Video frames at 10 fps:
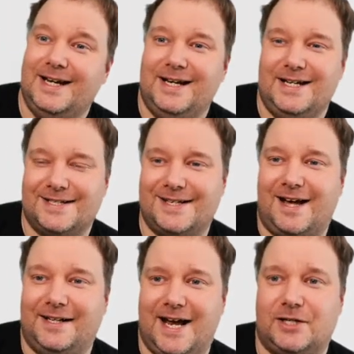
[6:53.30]
is
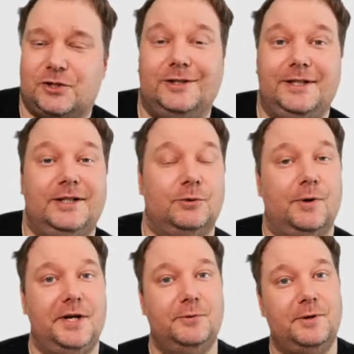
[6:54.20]
not actually the
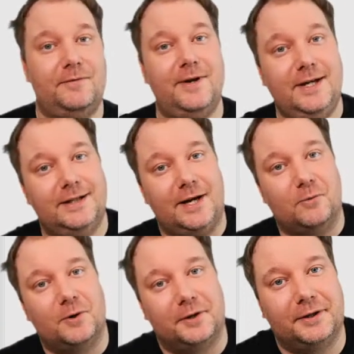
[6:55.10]
way you would think they
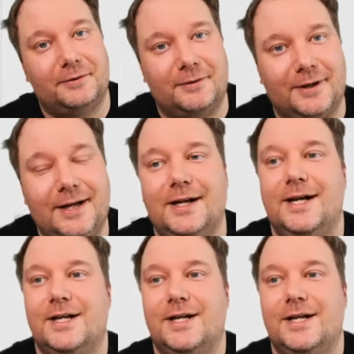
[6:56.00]
work, right?